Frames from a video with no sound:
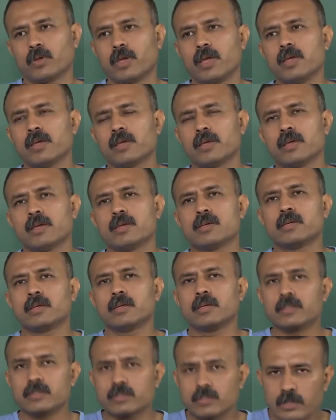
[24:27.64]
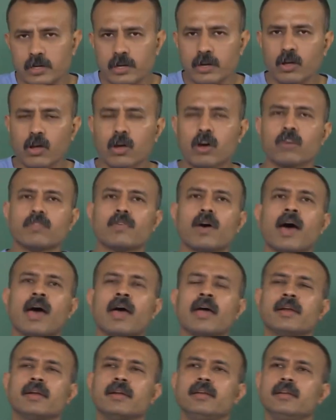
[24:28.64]
okay. Instead of
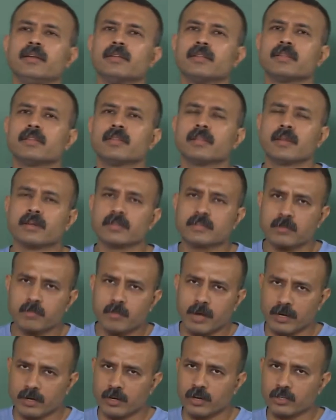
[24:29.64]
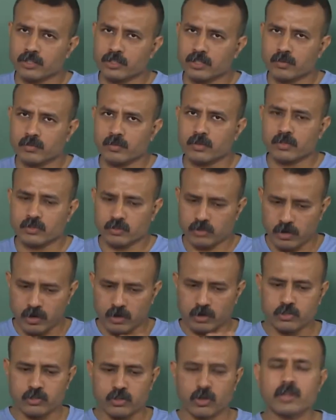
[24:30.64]
iron there is a magnesium. So
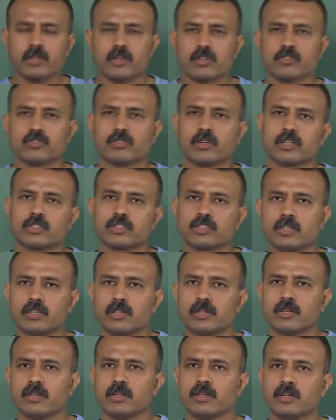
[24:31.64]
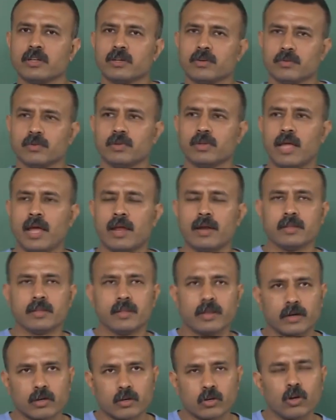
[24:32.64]
when I will draw the structure,
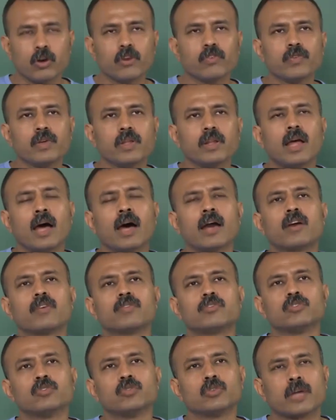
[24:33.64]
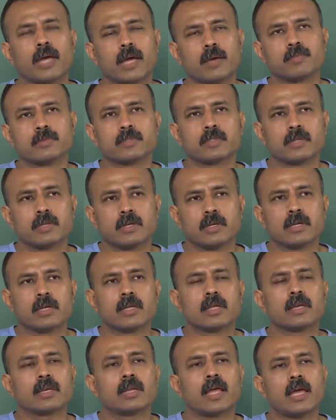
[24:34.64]
and the chlorophyll are of two types,
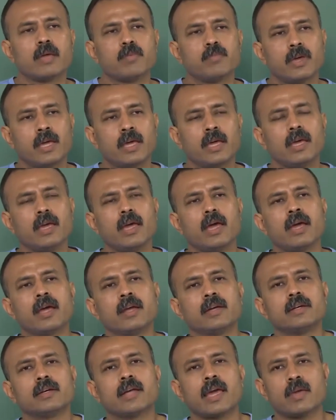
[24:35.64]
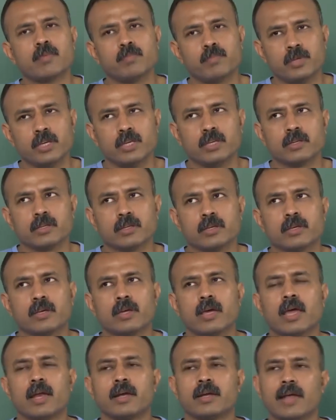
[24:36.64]
type A and type B,
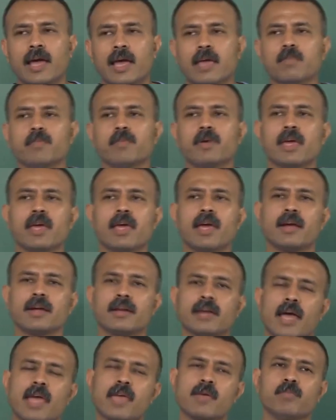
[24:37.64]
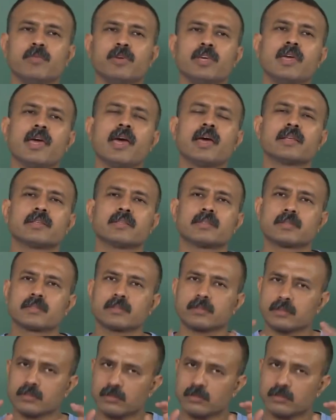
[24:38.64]
and type A and type B has